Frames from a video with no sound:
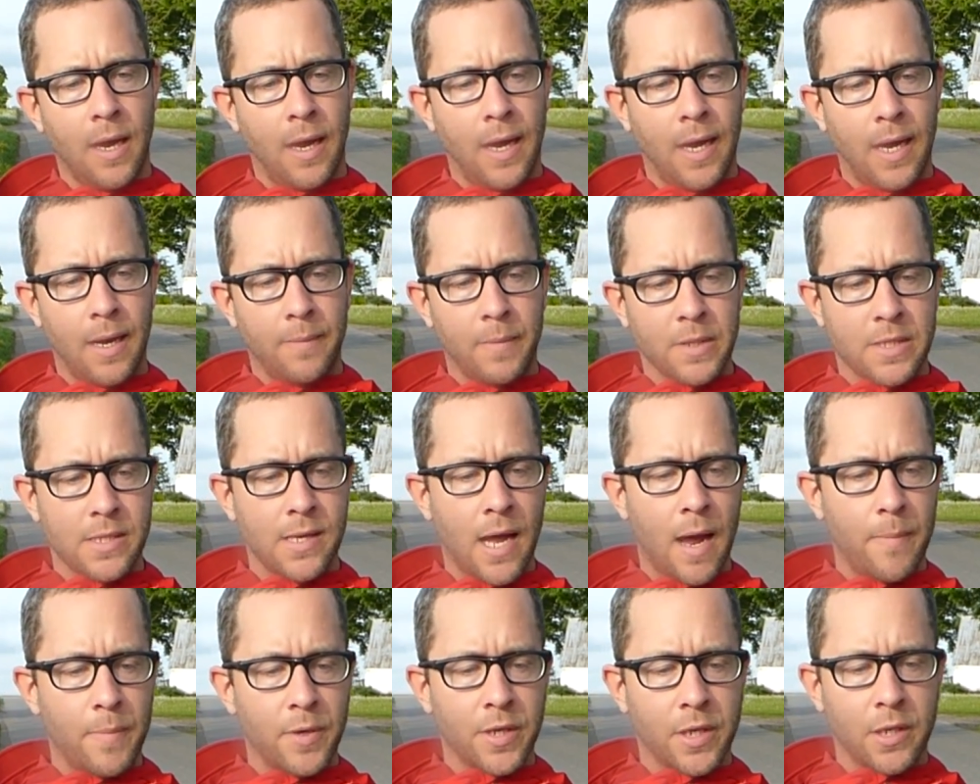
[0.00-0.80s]
It's
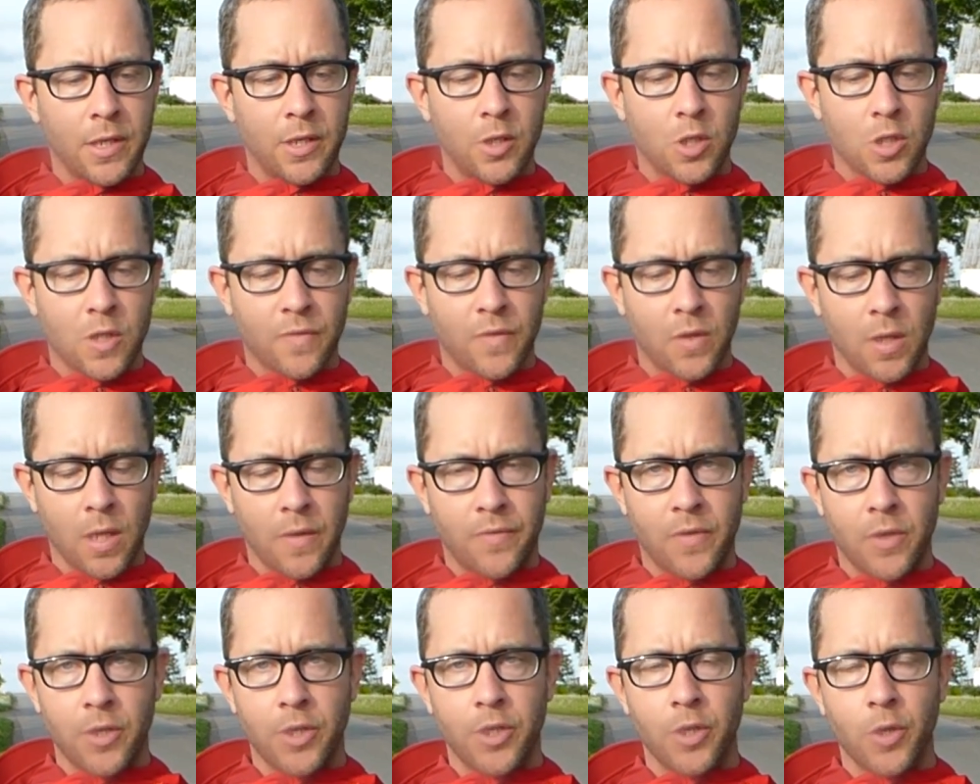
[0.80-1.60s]
not particularly useful
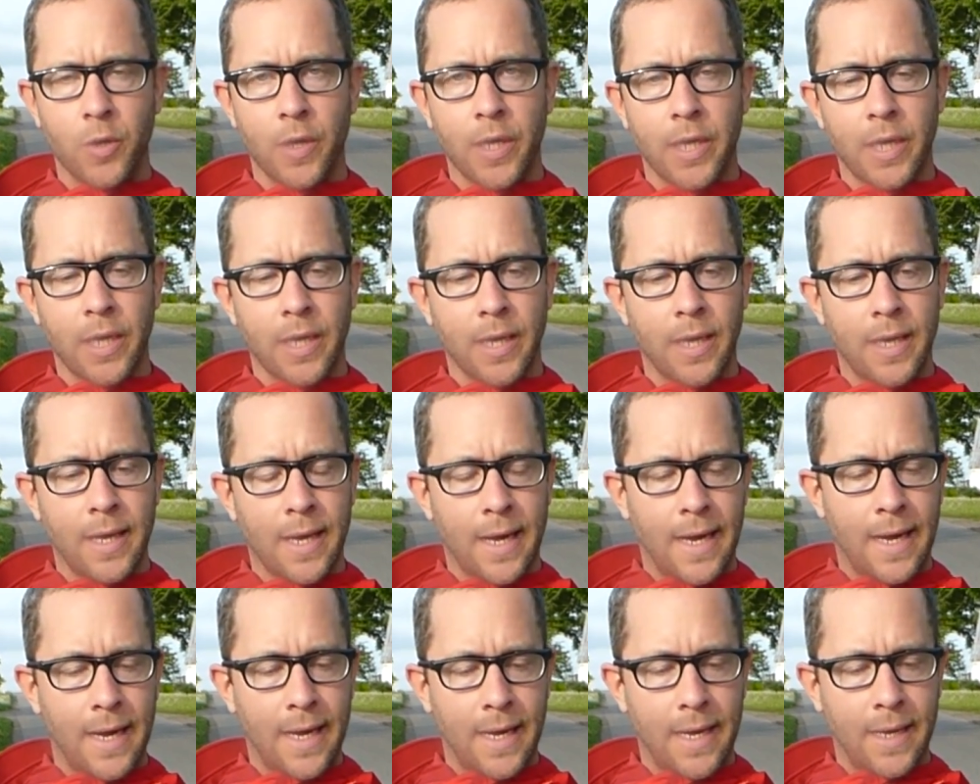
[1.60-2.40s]
if you're doing
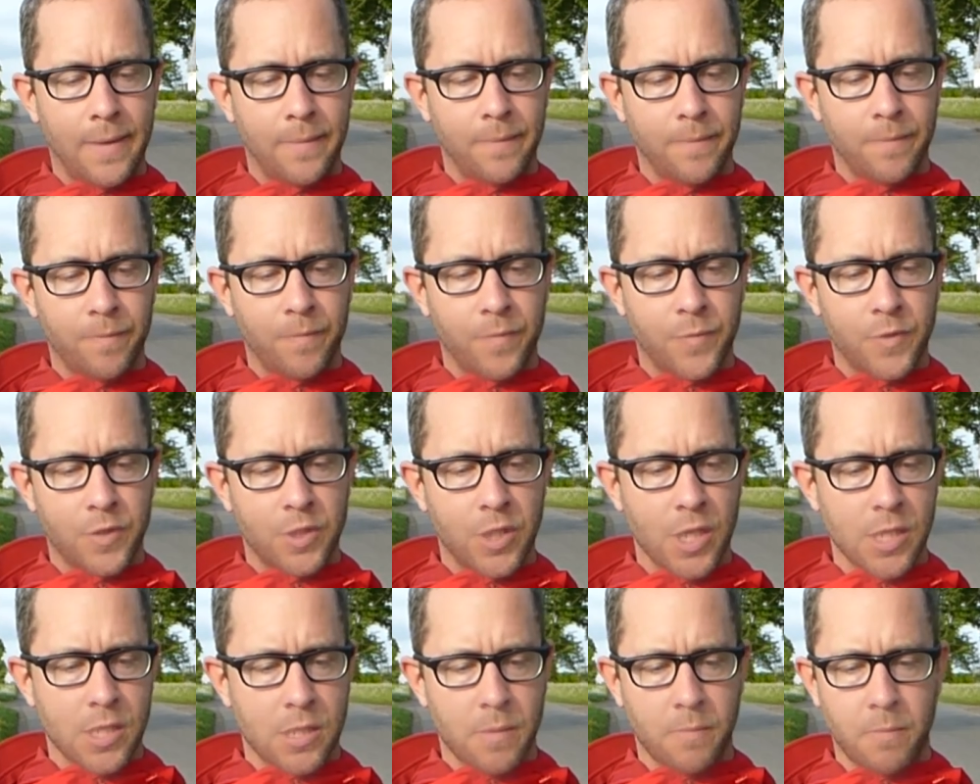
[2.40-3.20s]

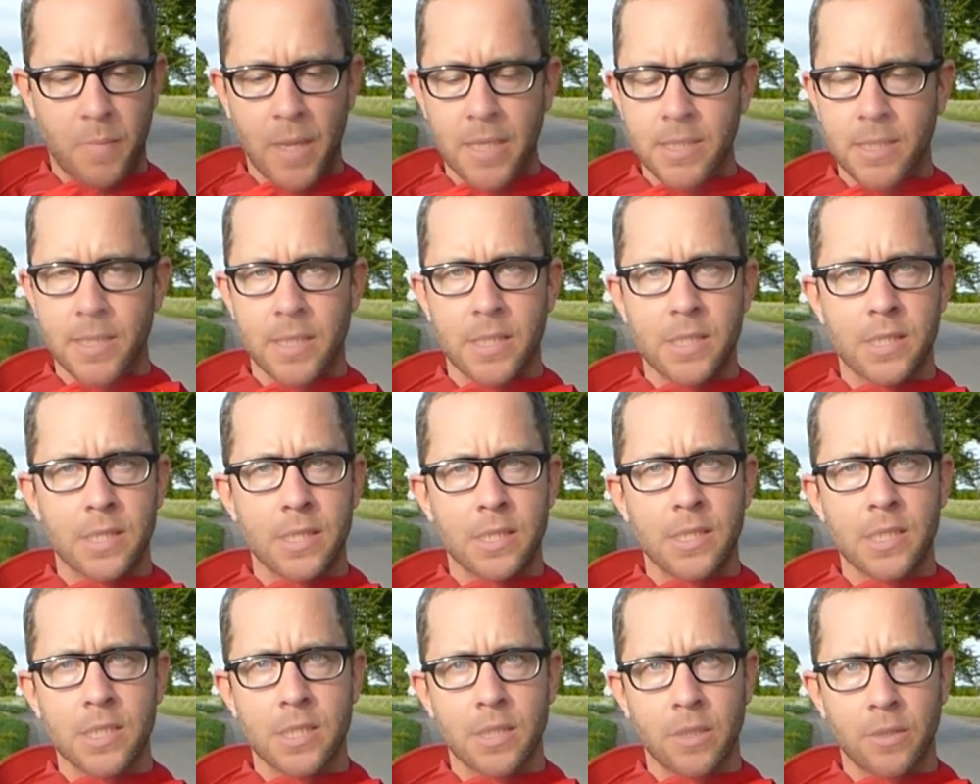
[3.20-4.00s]
just basic
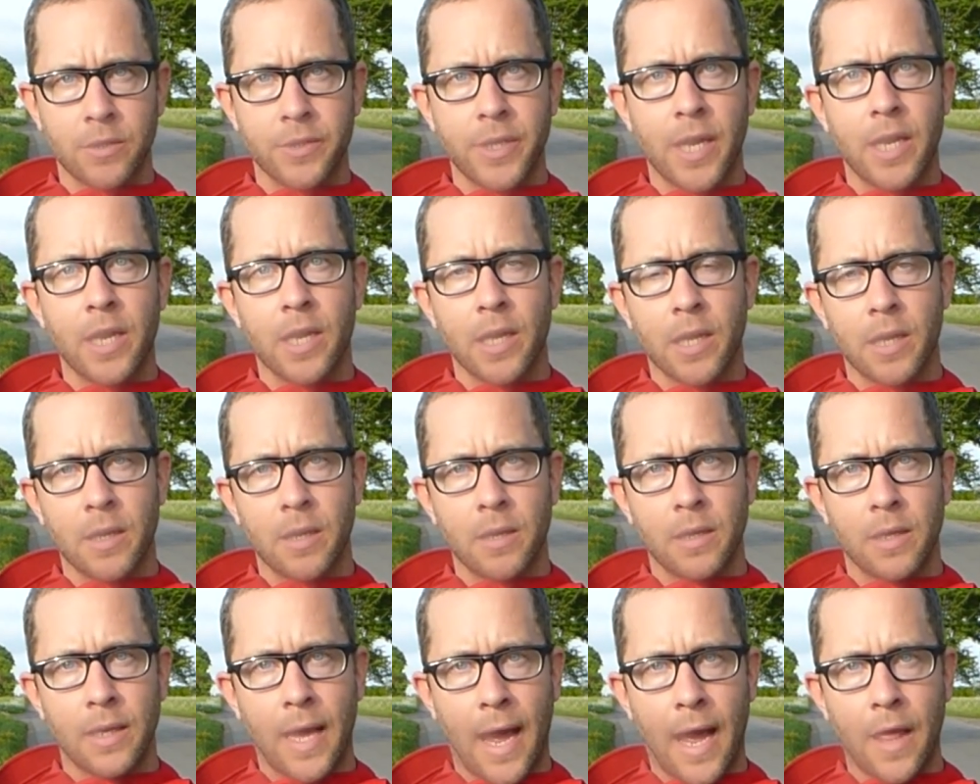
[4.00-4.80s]
statistical data
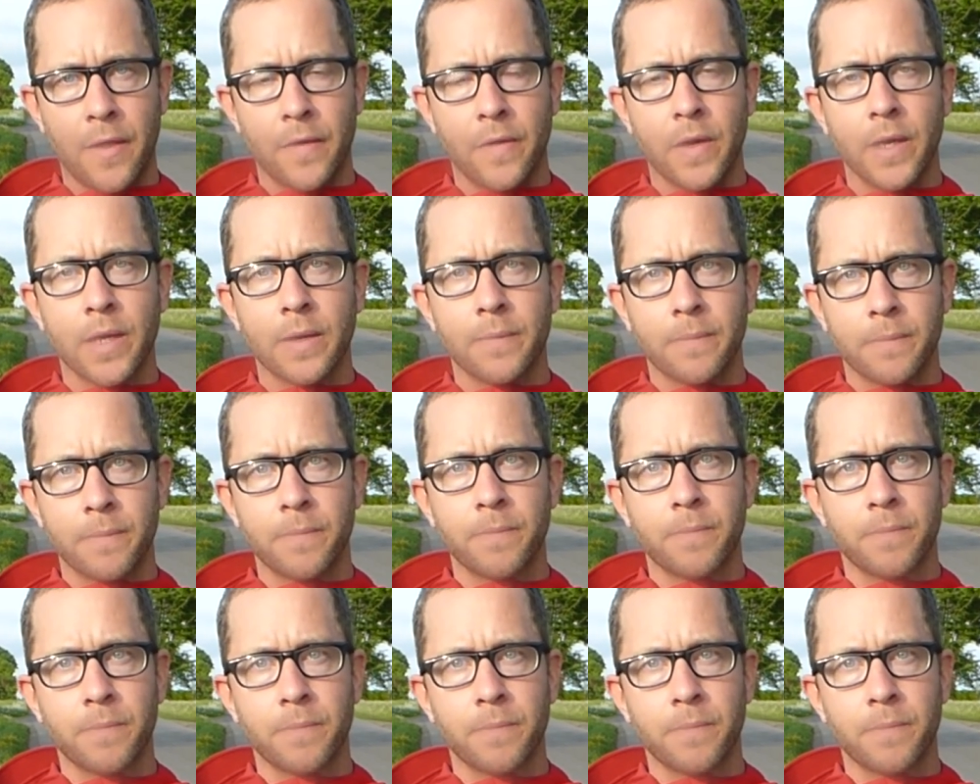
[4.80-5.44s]
gathering.